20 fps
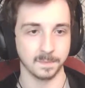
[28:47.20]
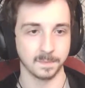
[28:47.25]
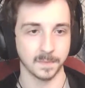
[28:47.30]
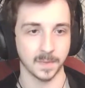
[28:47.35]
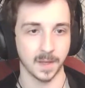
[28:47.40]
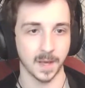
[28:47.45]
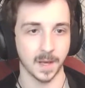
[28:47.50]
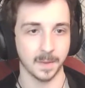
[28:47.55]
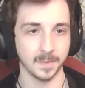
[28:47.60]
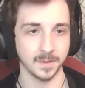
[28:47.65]

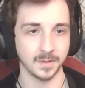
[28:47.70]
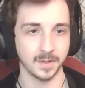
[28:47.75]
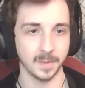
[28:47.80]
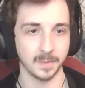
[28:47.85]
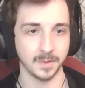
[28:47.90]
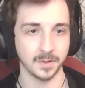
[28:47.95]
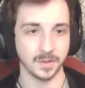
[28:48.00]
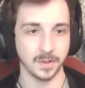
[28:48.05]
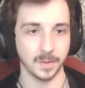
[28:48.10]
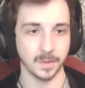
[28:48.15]
How much
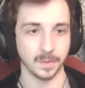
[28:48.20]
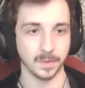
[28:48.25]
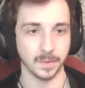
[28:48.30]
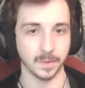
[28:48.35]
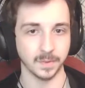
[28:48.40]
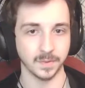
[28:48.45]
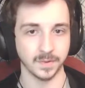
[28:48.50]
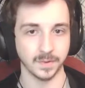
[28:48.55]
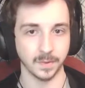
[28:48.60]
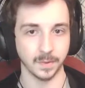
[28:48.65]
damage do you
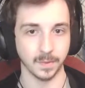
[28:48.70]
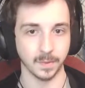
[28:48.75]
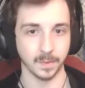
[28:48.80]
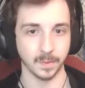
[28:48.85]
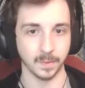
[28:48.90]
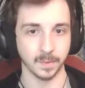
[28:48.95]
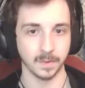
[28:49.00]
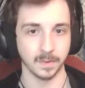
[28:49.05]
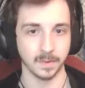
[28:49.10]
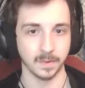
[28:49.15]
do
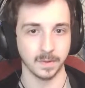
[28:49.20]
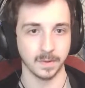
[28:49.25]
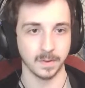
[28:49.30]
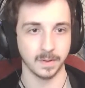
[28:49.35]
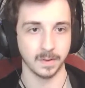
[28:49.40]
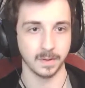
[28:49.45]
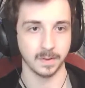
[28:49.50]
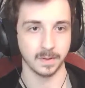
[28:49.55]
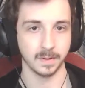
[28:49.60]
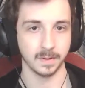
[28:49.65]
to
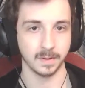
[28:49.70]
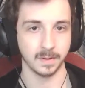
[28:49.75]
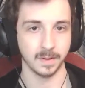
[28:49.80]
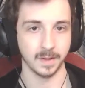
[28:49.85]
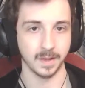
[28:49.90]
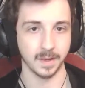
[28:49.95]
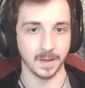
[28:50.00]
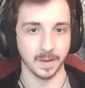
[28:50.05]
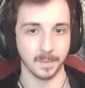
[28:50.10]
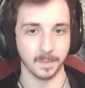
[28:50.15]

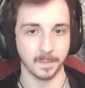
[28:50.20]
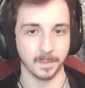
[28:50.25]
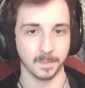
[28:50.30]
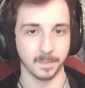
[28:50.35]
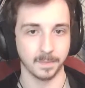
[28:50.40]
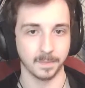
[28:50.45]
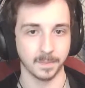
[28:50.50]
him?